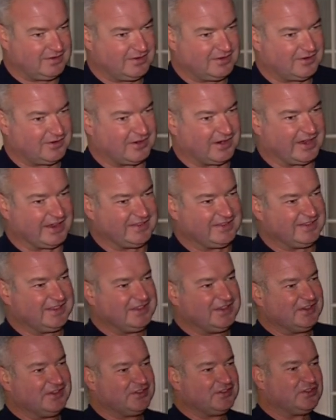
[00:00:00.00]
All right?
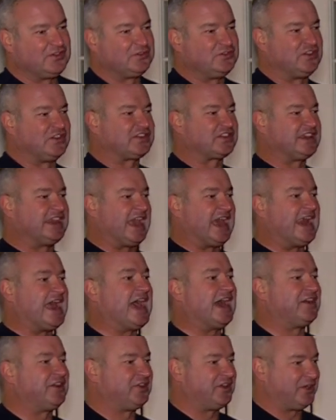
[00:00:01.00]
So just get
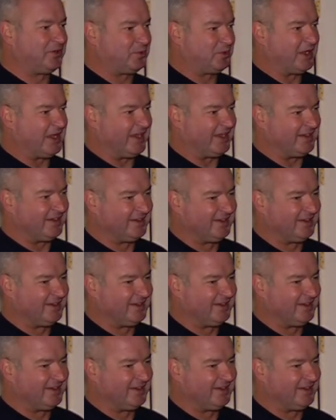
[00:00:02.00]
out of their way.